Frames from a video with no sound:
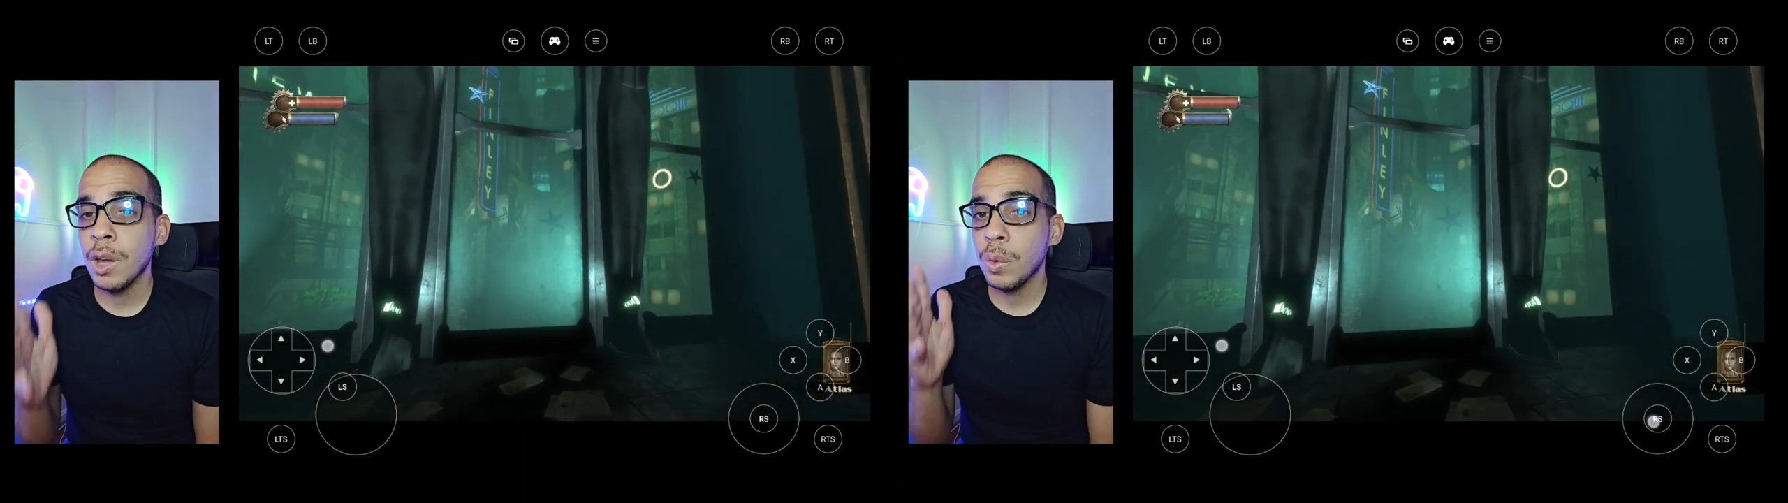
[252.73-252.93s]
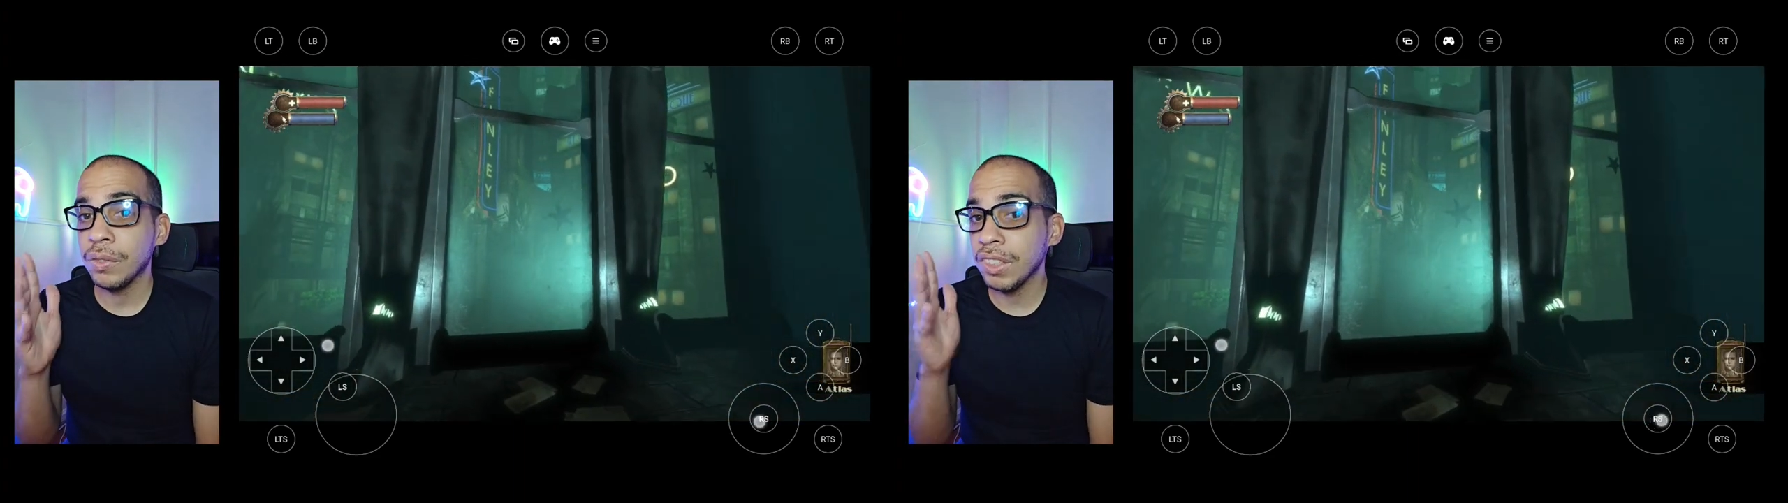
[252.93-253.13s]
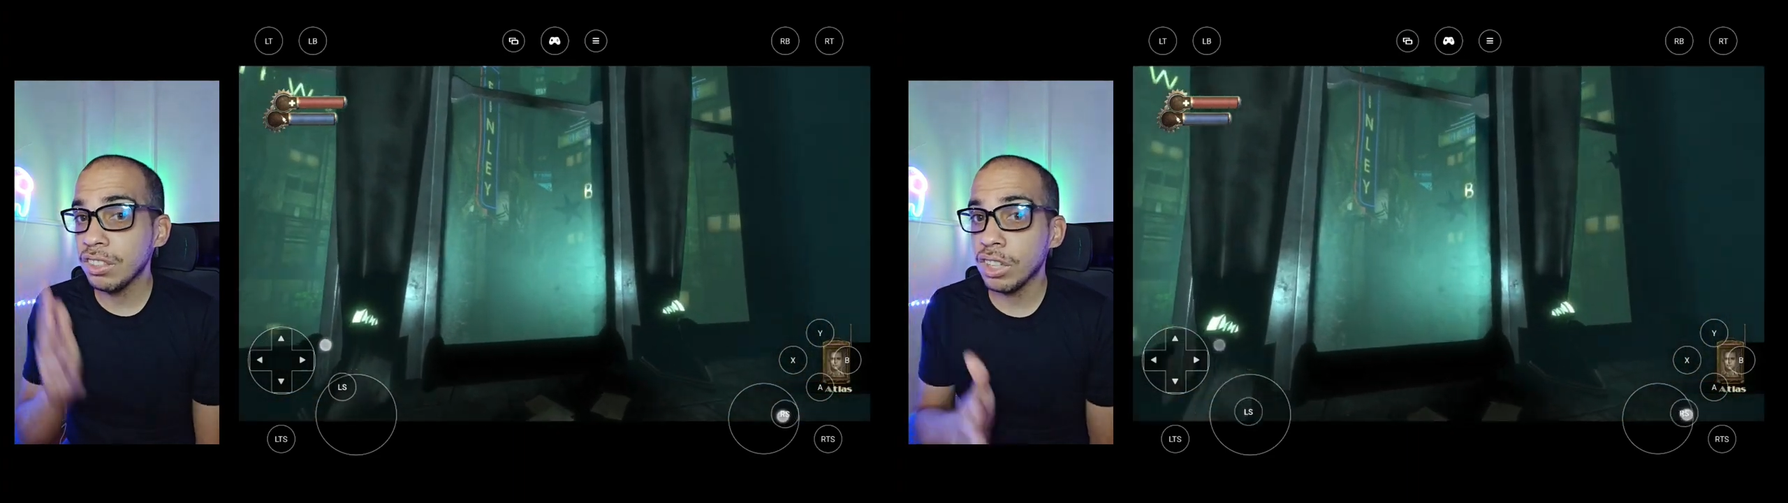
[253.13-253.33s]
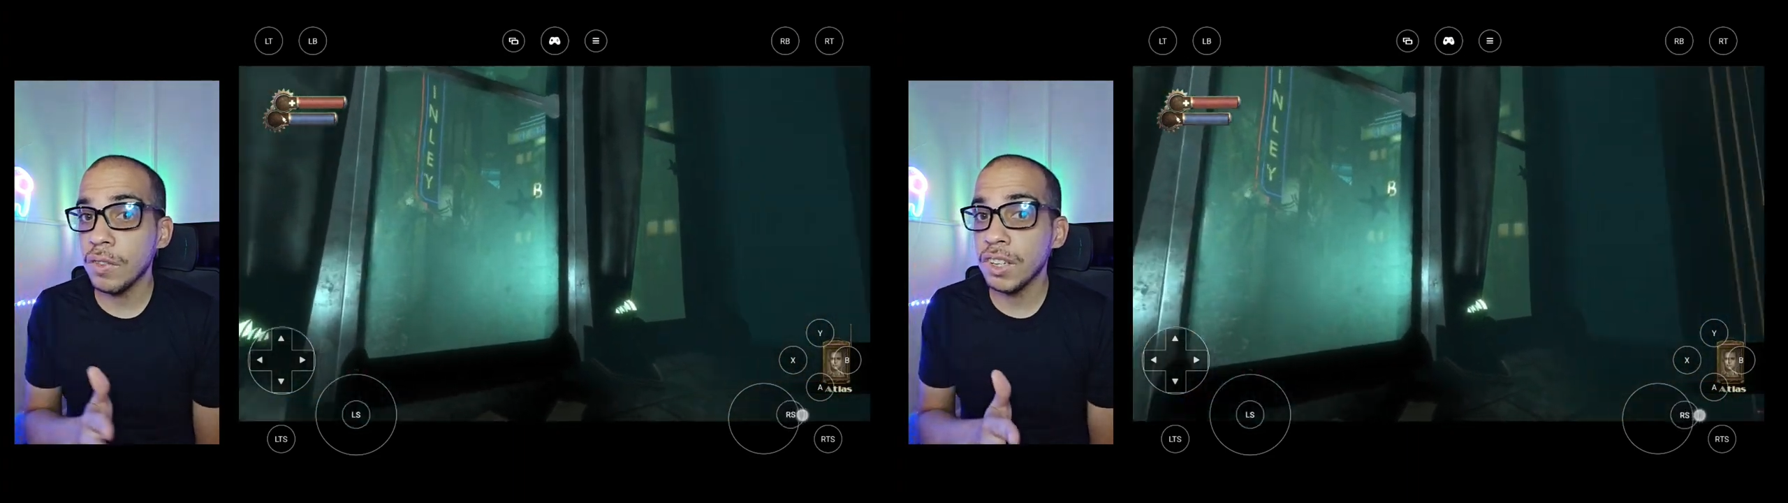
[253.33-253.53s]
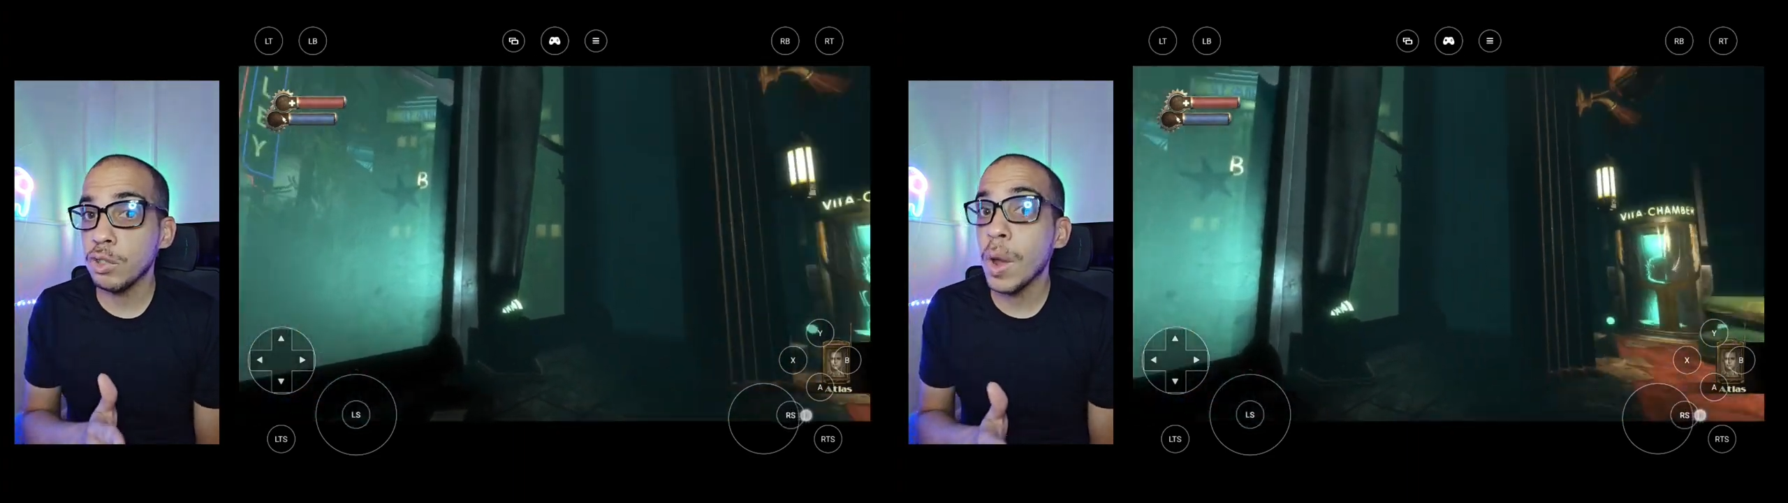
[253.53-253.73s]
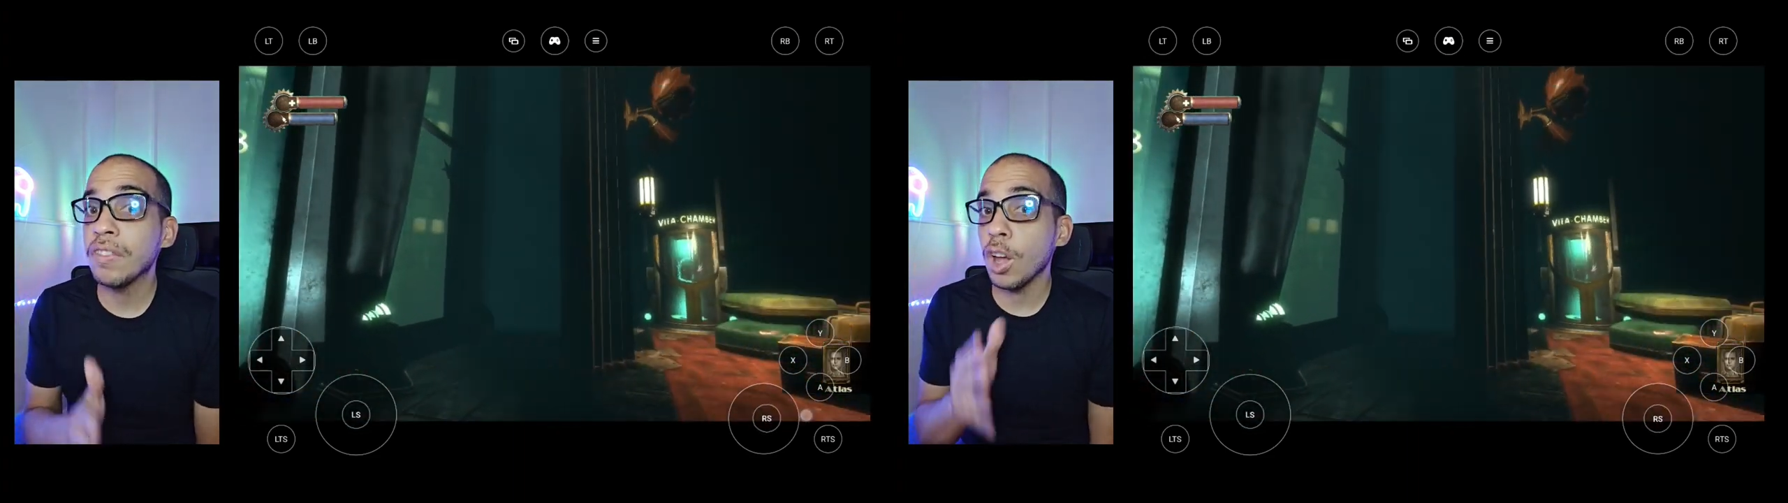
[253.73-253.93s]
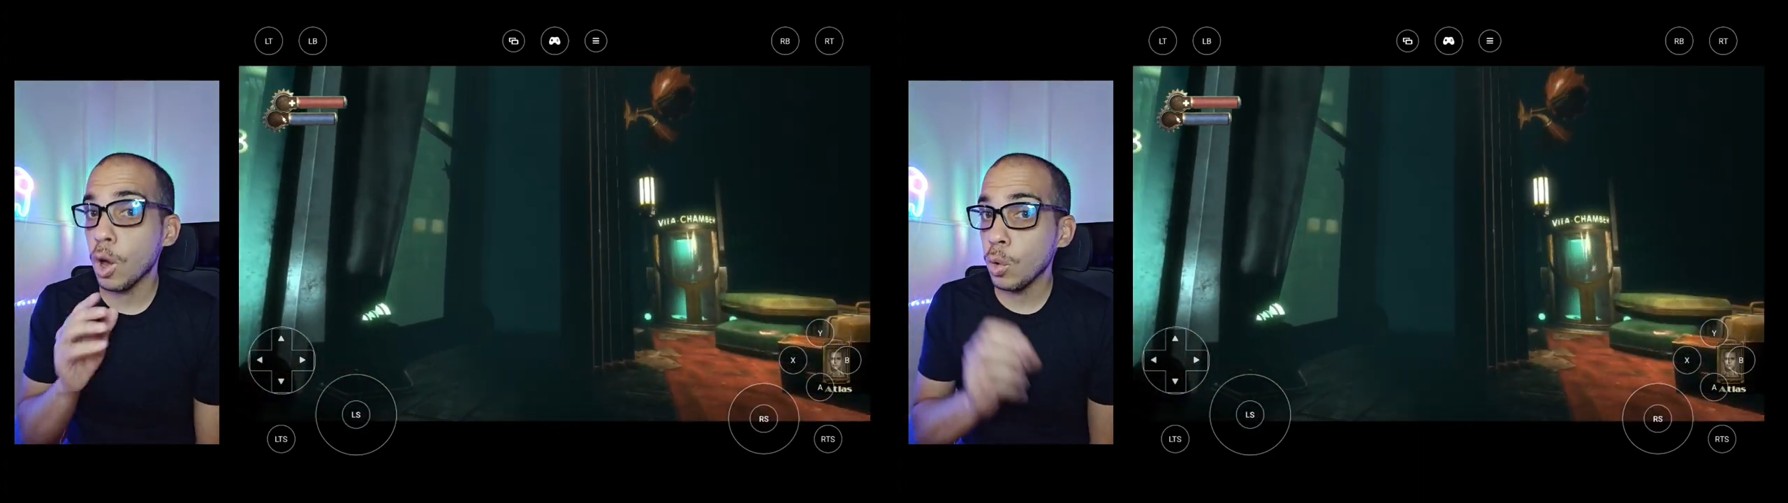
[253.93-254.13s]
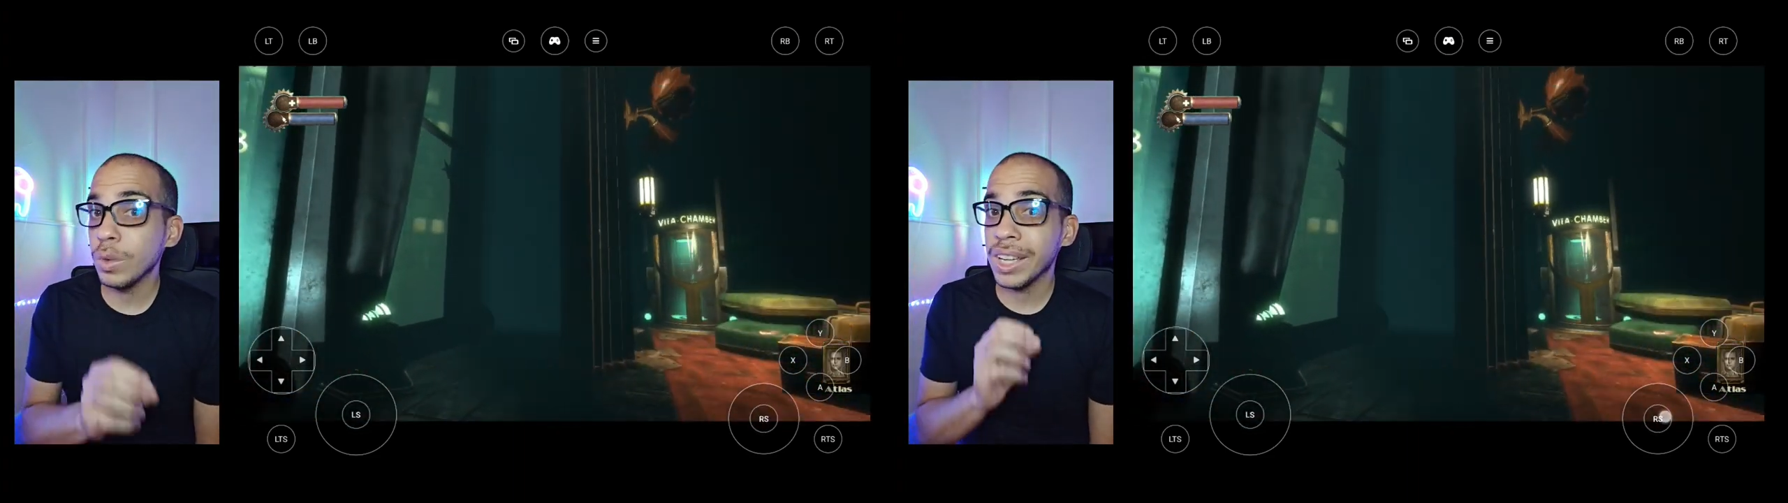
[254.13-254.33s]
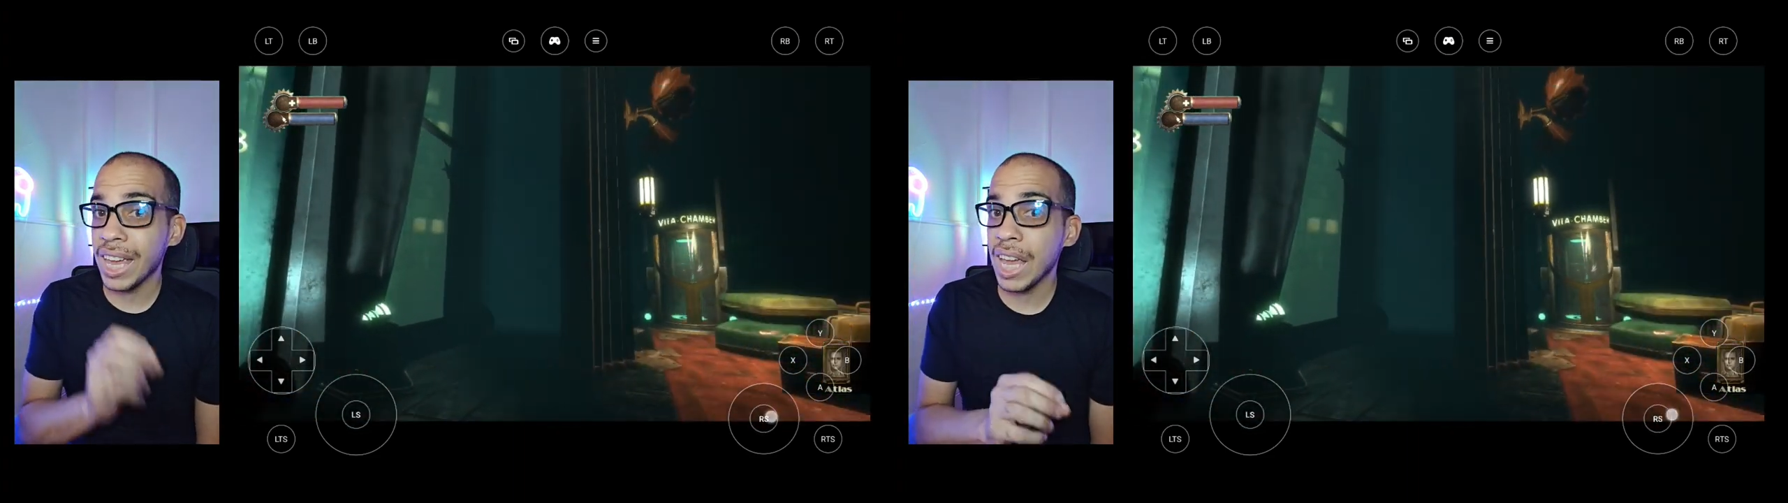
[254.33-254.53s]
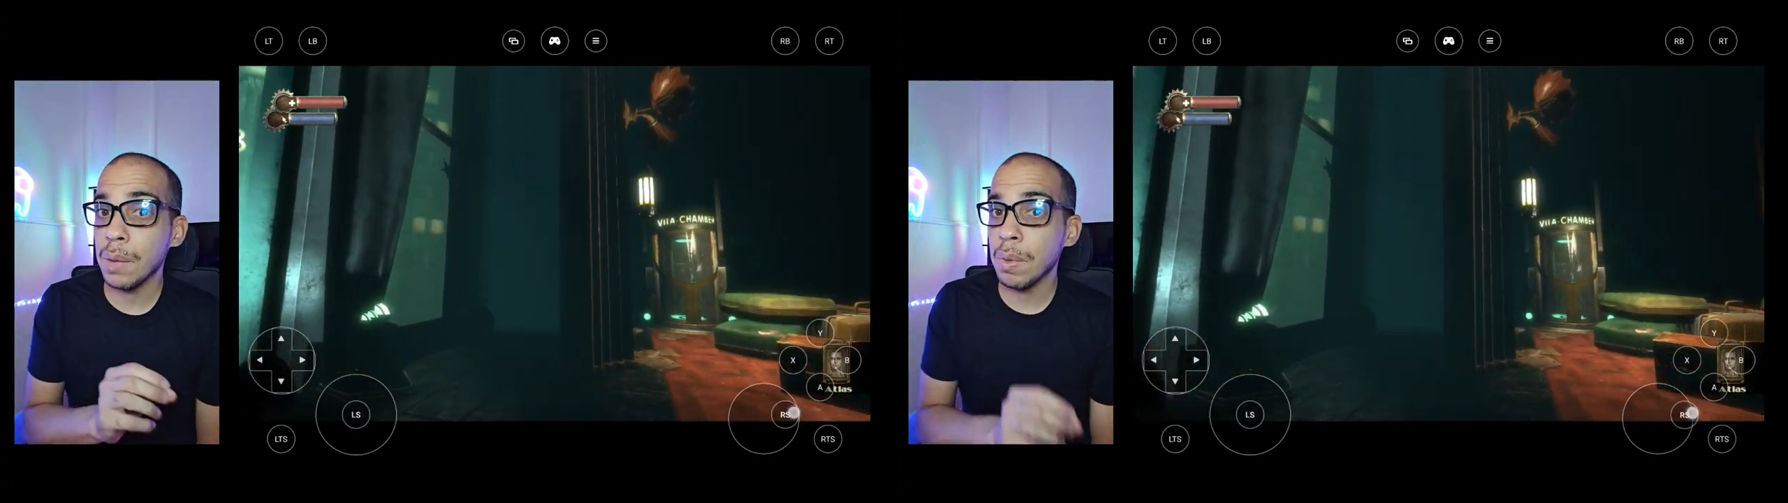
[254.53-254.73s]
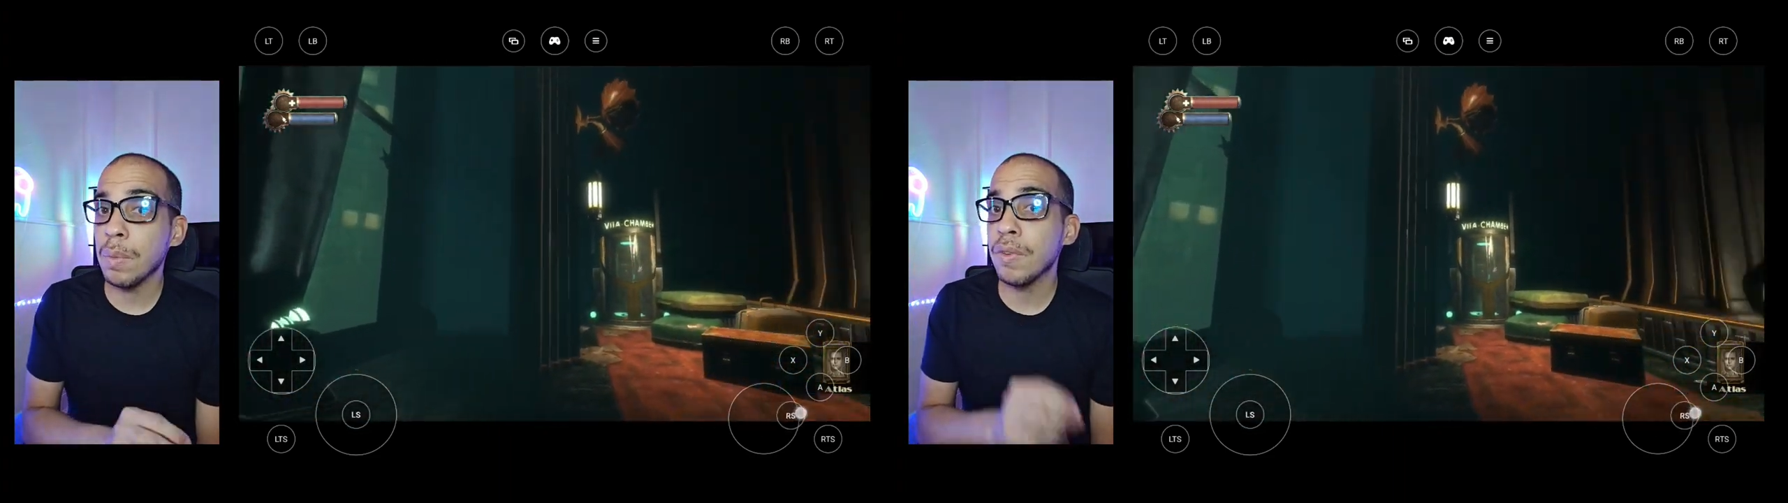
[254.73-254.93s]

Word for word: With this service, you have to own the game